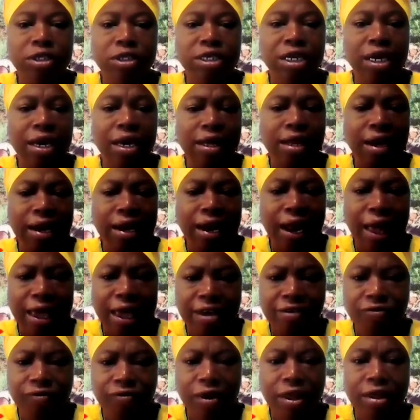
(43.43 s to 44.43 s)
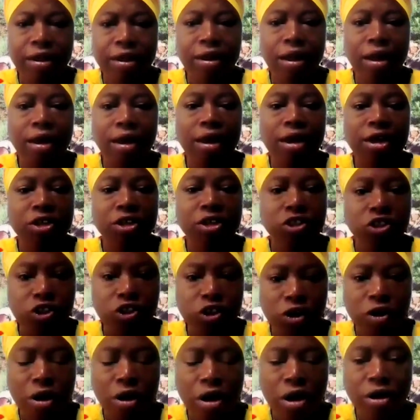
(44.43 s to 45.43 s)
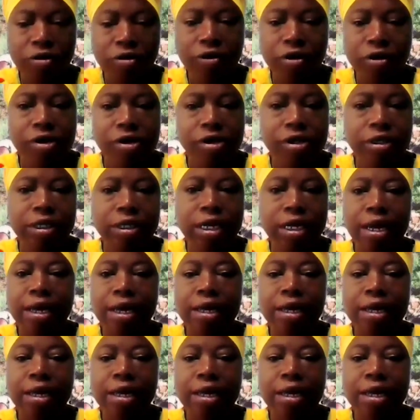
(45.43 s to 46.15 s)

take life and injure others,